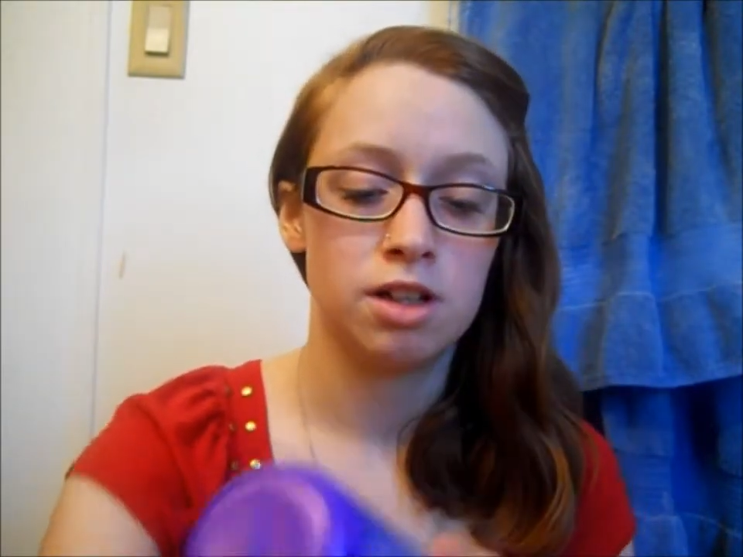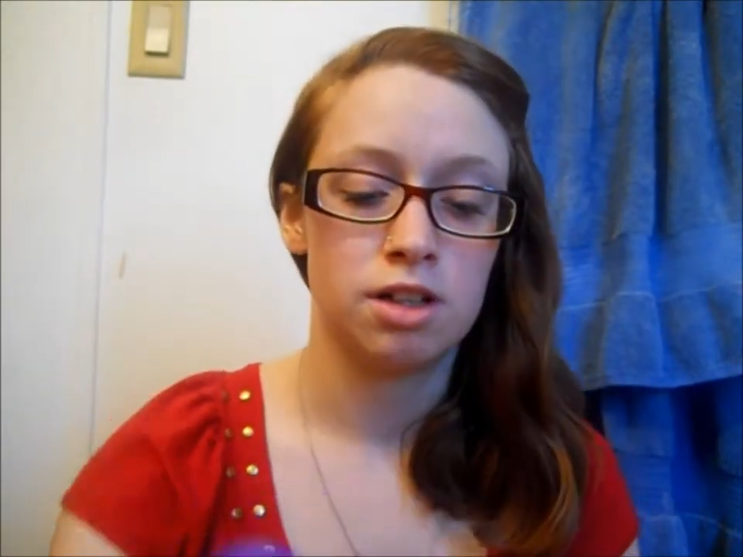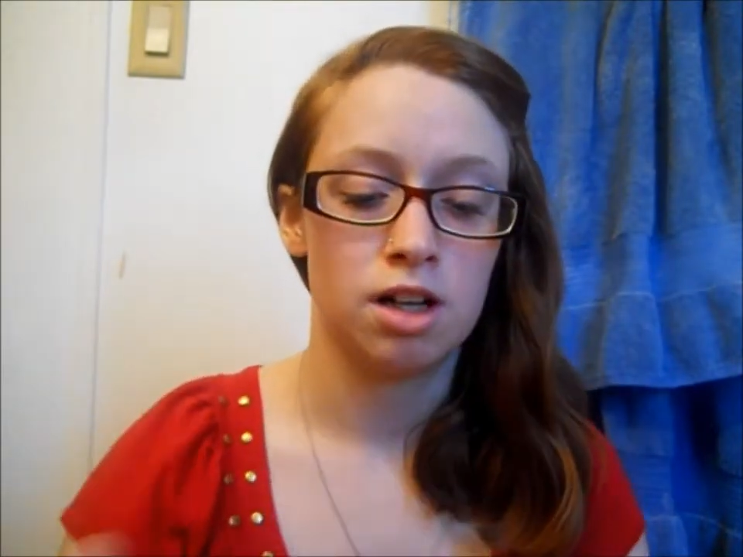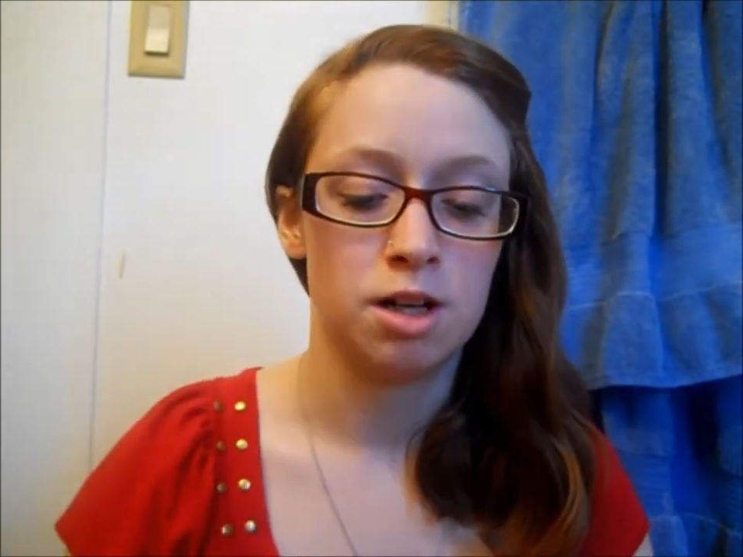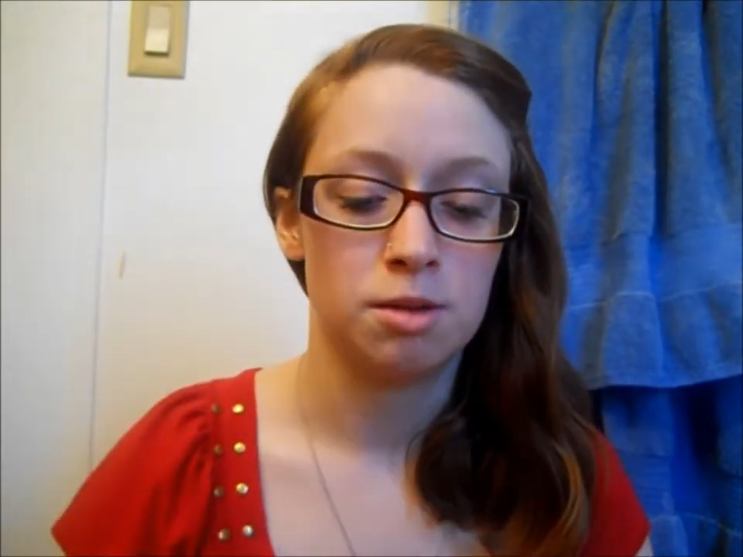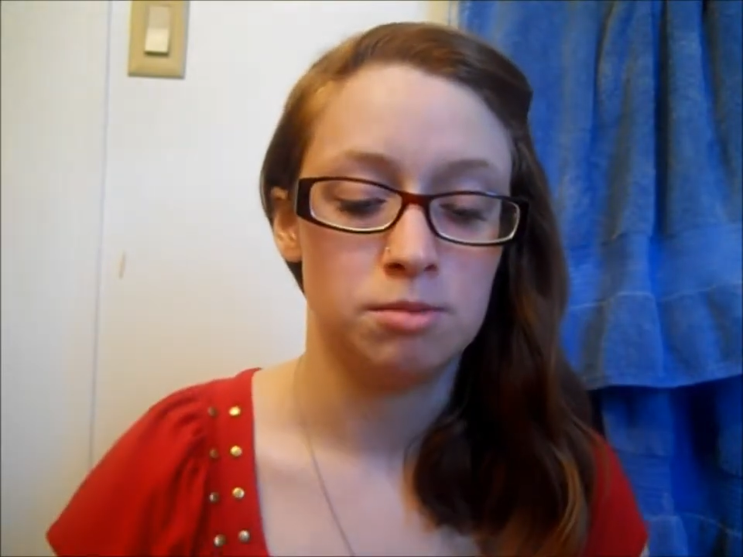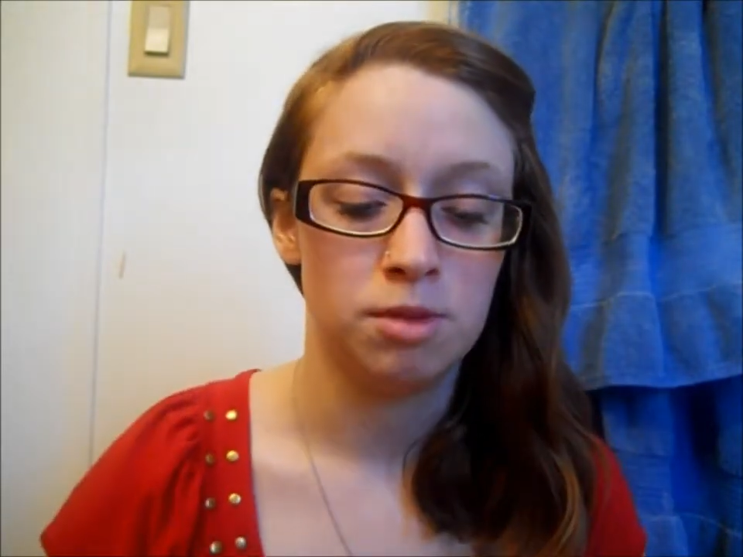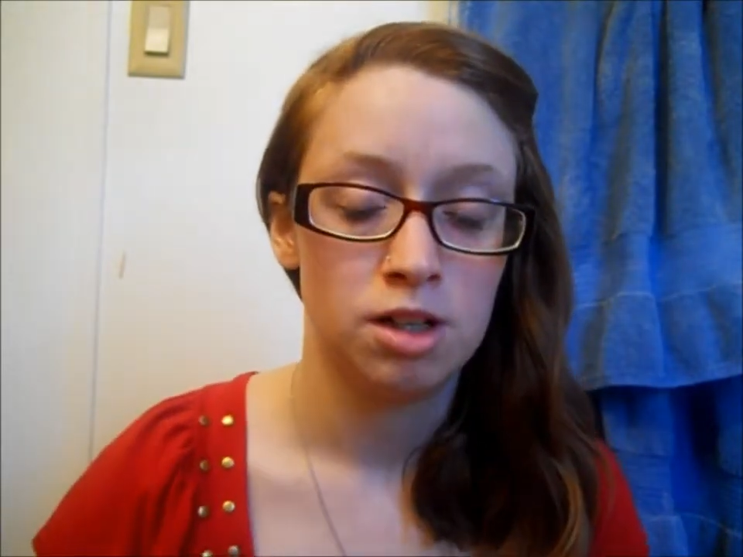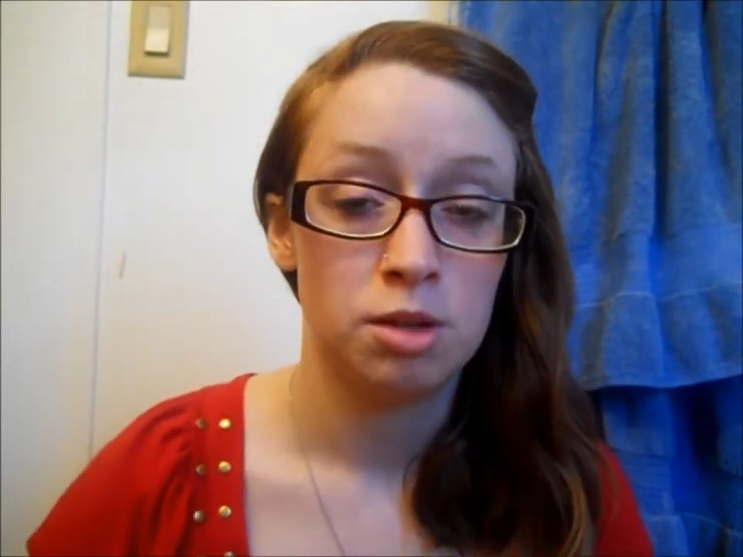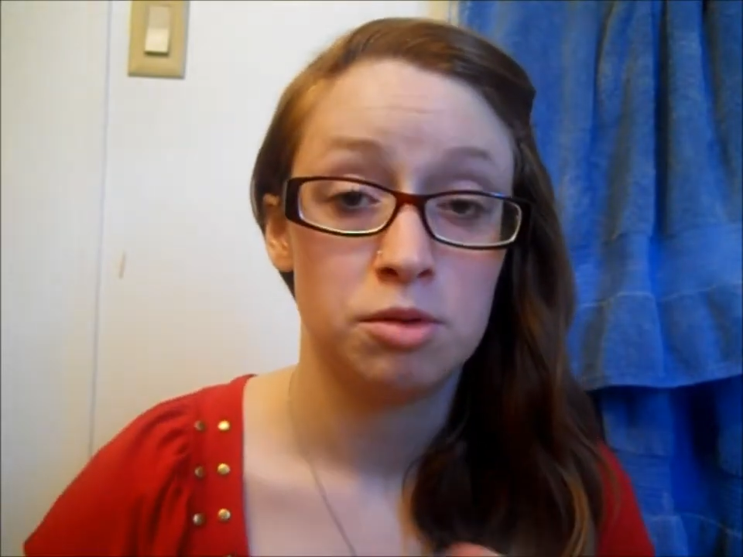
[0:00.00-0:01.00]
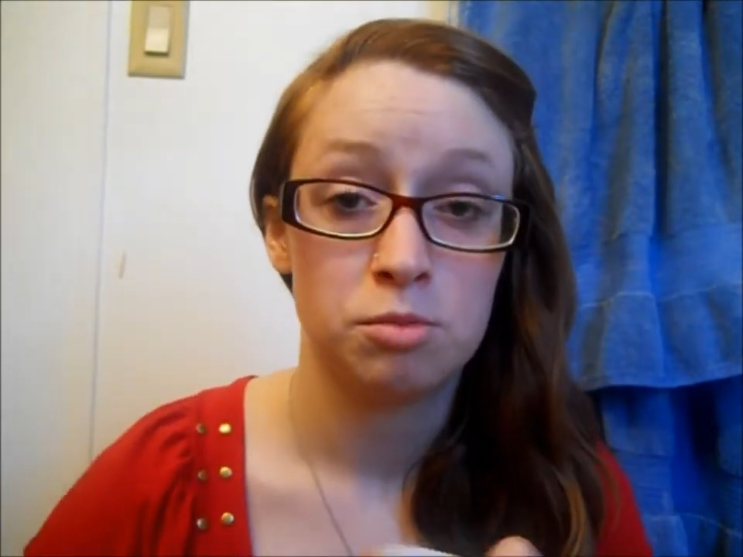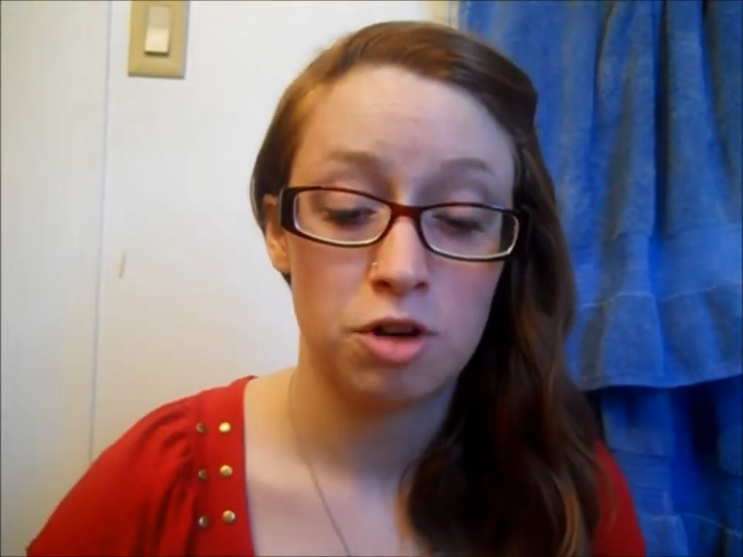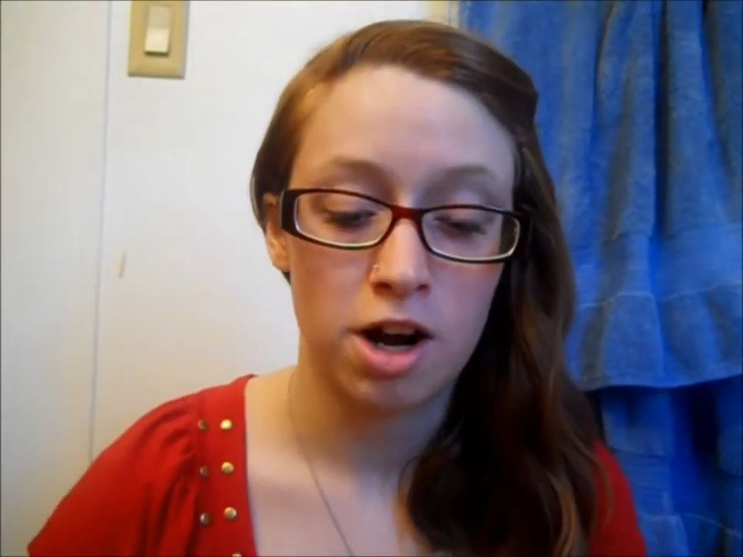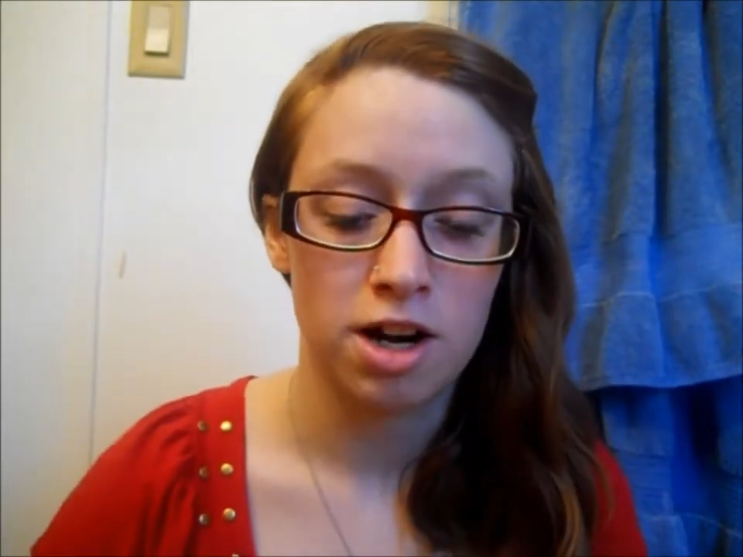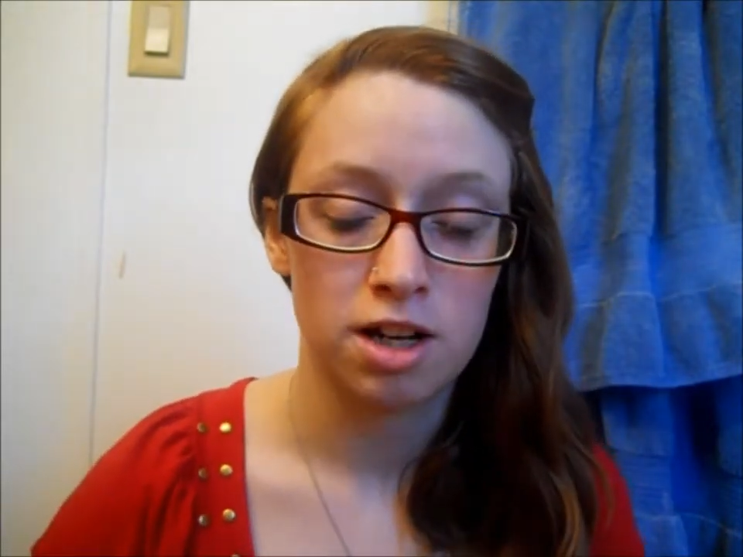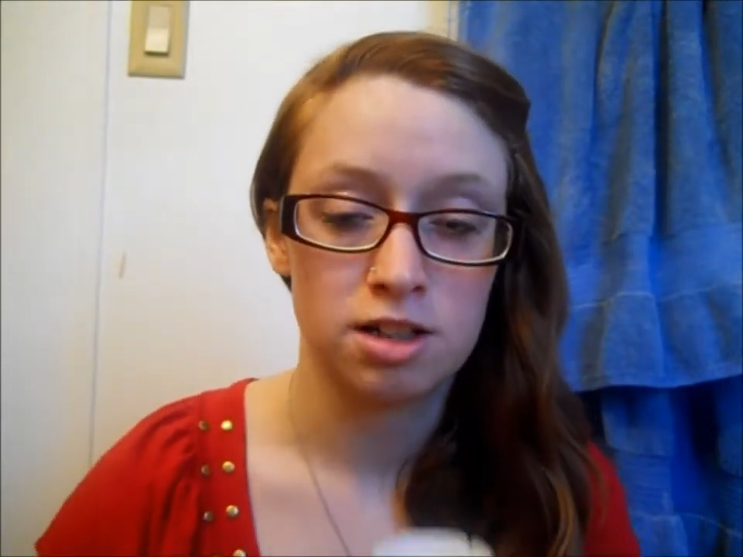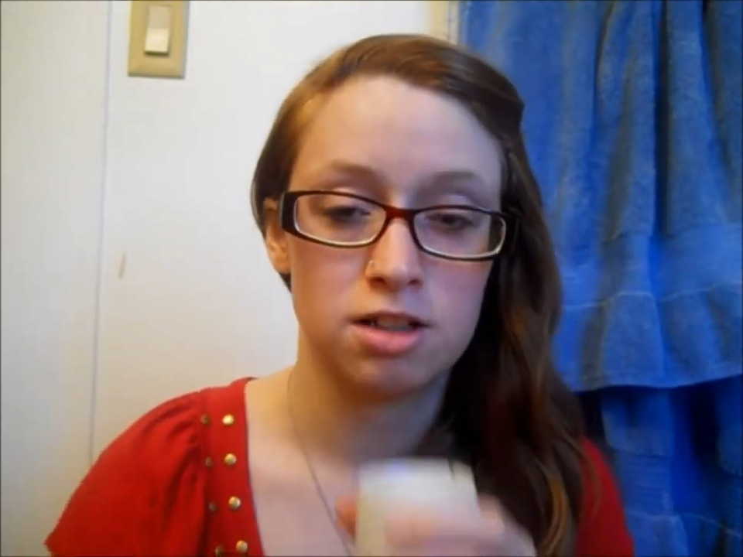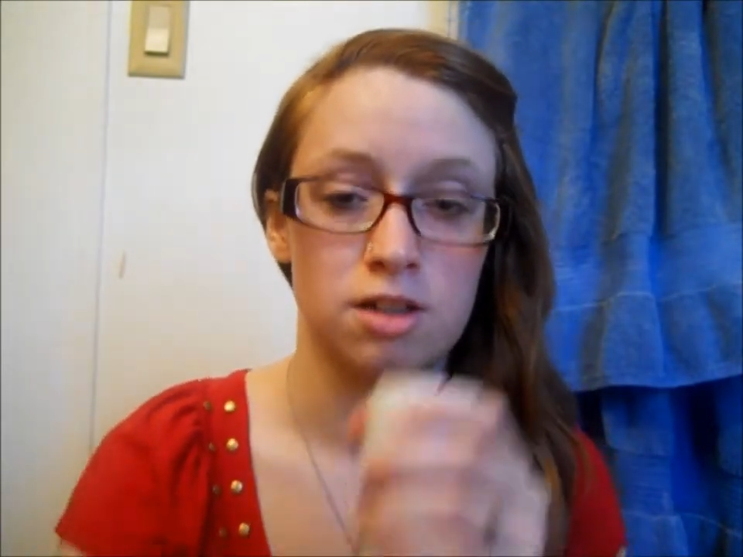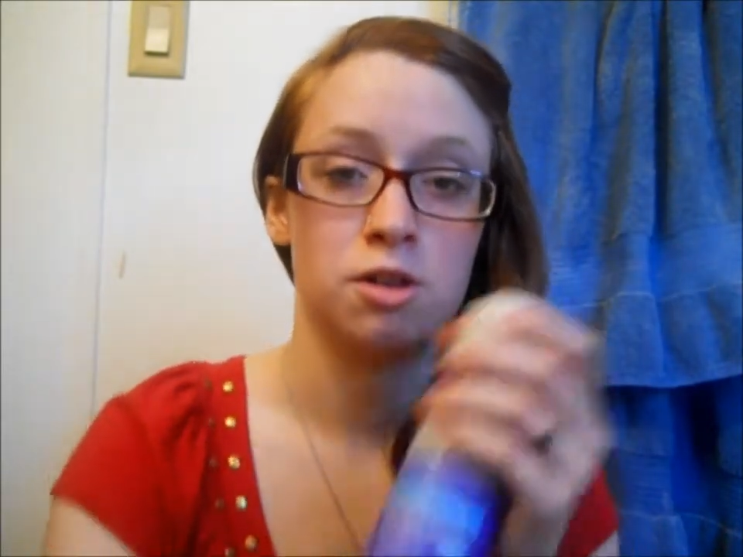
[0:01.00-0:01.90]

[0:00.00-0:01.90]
good, um, product